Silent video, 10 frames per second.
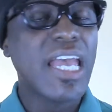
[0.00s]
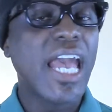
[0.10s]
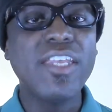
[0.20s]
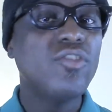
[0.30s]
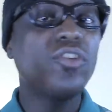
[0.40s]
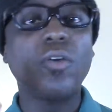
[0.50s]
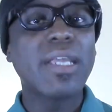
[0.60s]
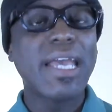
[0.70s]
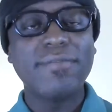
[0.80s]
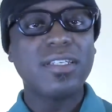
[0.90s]
And you don't
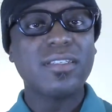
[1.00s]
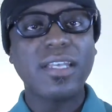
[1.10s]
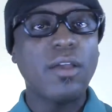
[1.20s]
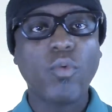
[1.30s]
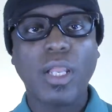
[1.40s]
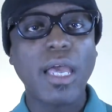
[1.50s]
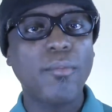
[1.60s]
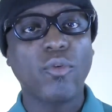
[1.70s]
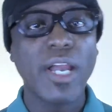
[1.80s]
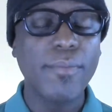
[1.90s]
have to say, well, I'm
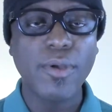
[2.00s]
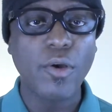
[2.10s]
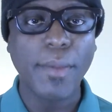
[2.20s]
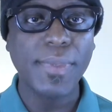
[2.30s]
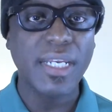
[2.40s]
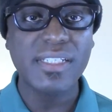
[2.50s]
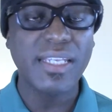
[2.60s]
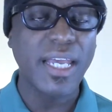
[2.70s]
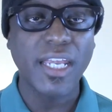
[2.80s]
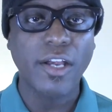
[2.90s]
Rambo. I'm going to
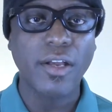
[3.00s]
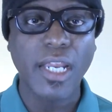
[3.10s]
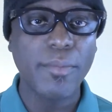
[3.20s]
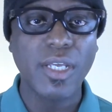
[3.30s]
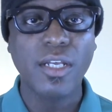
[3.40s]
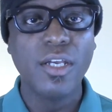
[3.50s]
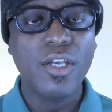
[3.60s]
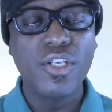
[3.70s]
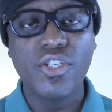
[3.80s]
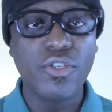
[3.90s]
stand here and I'm going to
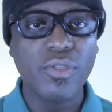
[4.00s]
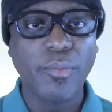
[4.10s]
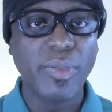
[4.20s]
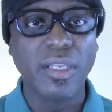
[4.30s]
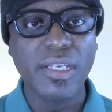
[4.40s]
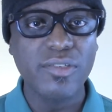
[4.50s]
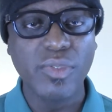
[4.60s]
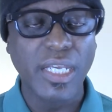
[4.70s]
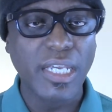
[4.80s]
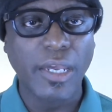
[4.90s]
shoot the police when
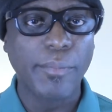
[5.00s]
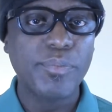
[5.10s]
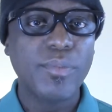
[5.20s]
they come.